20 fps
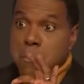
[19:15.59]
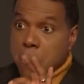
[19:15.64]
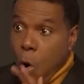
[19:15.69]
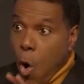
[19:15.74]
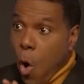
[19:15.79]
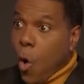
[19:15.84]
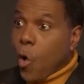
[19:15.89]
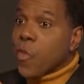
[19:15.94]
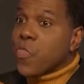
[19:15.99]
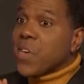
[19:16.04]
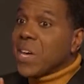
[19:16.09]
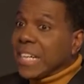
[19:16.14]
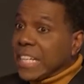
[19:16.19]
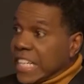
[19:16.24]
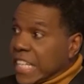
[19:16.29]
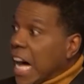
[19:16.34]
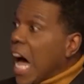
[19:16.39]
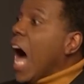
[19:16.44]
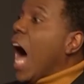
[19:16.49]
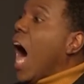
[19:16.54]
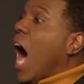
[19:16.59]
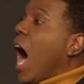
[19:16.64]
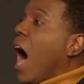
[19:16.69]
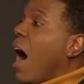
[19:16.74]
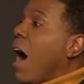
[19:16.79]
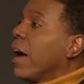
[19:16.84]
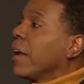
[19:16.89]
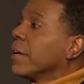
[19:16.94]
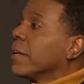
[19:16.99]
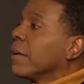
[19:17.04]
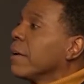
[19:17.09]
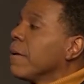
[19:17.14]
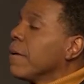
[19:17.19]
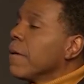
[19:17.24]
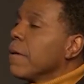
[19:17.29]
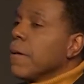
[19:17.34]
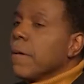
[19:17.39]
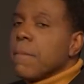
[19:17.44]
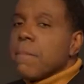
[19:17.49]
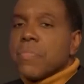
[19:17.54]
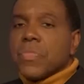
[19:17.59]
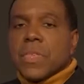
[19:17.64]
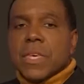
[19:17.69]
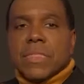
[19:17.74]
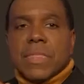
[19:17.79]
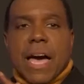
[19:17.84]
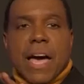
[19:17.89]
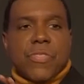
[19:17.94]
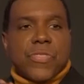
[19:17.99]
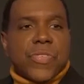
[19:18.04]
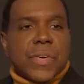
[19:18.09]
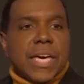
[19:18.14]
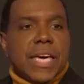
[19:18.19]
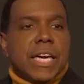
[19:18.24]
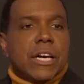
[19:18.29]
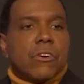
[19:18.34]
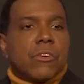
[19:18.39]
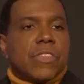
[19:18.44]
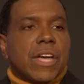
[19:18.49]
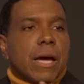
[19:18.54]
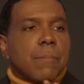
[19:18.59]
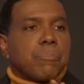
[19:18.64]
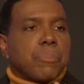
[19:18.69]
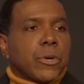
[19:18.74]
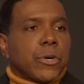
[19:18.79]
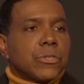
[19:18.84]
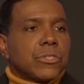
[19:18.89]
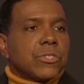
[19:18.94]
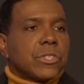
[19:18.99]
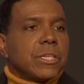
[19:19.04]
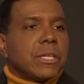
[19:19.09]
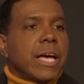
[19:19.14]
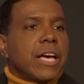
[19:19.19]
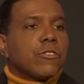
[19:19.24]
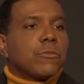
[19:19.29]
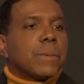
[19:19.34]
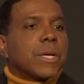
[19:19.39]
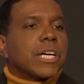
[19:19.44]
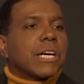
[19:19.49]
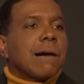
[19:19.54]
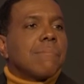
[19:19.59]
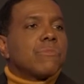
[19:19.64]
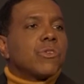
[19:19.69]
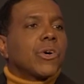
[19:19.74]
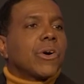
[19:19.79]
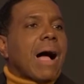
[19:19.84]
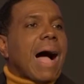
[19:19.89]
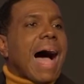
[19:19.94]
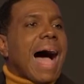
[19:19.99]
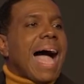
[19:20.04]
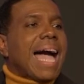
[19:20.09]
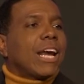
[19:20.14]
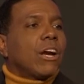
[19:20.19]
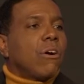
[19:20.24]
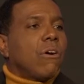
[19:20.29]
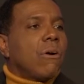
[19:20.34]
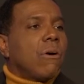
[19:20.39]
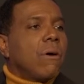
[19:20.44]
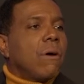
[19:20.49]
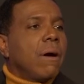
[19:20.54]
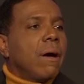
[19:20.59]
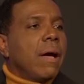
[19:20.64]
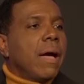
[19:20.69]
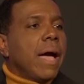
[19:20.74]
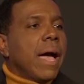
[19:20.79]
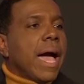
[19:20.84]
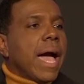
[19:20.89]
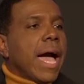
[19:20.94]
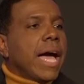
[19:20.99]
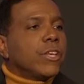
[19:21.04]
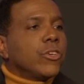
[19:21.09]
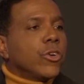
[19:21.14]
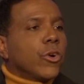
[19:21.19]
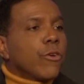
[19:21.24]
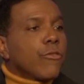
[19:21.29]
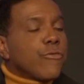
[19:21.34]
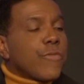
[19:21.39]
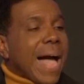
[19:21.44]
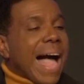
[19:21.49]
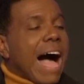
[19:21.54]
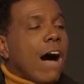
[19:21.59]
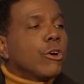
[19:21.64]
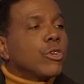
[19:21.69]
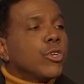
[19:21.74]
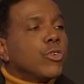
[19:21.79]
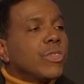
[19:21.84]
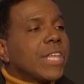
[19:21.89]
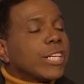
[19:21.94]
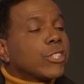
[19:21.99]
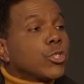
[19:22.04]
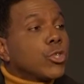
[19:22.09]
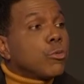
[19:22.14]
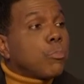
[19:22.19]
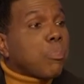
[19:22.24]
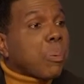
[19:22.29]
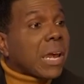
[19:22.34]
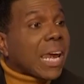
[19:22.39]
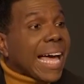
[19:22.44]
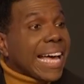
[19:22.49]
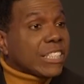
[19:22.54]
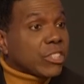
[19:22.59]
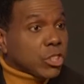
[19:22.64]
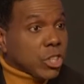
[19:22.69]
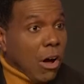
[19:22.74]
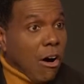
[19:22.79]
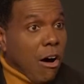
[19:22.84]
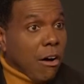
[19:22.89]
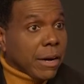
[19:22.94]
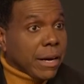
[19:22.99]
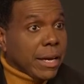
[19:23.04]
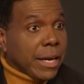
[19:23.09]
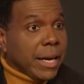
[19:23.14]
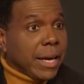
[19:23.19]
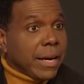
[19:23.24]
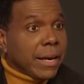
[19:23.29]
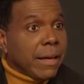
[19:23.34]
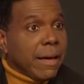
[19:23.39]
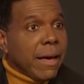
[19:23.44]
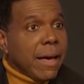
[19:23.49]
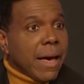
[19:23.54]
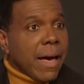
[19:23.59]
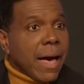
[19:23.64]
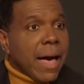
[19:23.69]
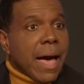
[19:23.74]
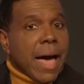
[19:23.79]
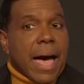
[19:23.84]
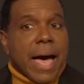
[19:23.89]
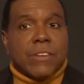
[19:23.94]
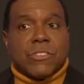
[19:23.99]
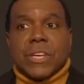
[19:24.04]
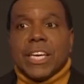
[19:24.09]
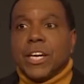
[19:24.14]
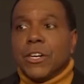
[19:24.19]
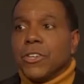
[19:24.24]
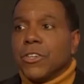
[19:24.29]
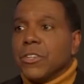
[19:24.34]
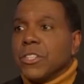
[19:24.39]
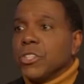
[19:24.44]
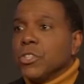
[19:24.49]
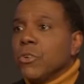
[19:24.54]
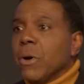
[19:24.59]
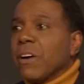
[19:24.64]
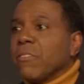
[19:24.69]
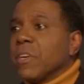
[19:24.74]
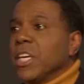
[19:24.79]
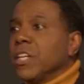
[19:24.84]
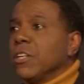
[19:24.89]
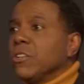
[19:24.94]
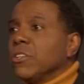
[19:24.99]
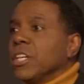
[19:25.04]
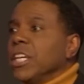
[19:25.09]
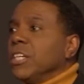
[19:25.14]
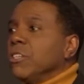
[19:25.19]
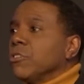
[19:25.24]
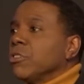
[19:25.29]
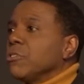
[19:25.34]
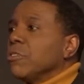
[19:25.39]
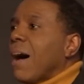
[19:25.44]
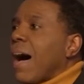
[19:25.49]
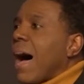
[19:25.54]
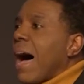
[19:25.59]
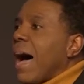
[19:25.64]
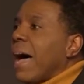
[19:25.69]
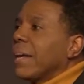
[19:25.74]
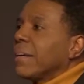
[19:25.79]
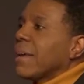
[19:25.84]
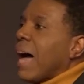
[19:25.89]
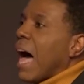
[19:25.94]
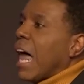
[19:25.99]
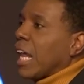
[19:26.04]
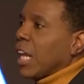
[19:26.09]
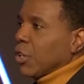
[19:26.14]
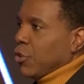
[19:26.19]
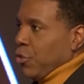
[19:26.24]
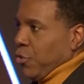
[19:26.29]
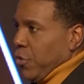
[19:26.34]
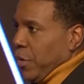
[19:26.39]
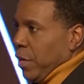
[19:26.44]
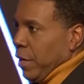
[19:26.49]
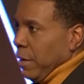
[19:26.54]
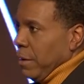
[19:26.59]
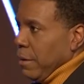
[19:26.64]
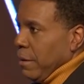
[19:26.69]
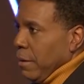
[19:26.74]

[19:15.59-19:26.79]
more than God, then that thing or that person has become your idol, and your value that you placed on it has entered, you have entered into idolatry.